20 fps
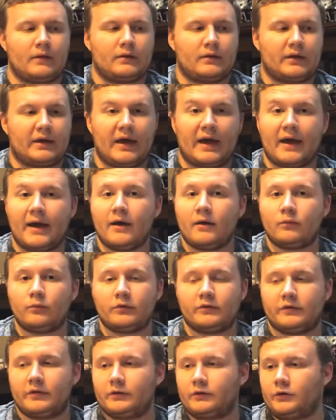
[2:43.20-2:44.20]
Kat
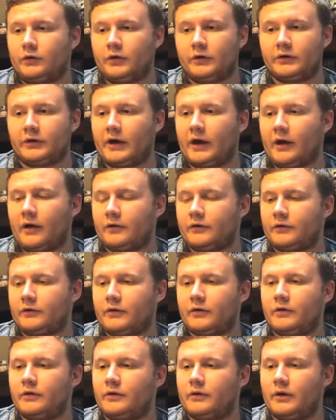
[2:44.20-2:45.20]
was a good
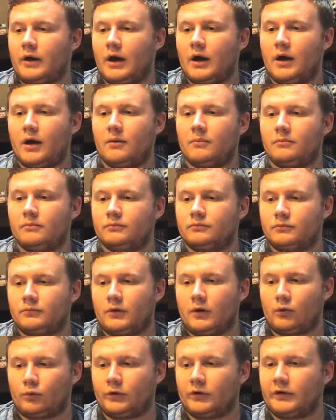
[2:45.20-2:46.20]
character, a
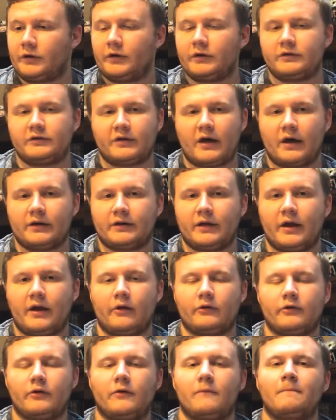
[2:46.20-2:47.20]
really good side
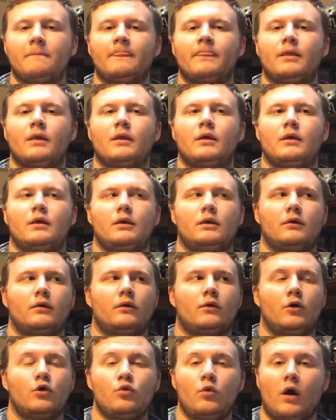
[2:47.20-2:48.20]
character,
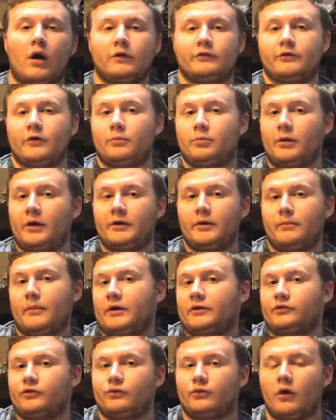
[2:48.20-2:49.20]
who also played a
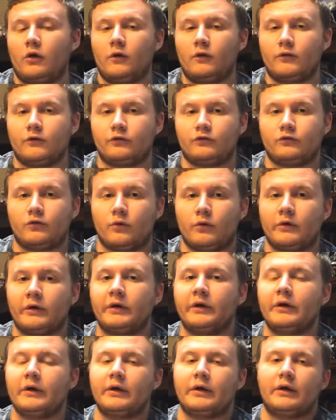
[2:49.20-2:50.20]
major role in the story.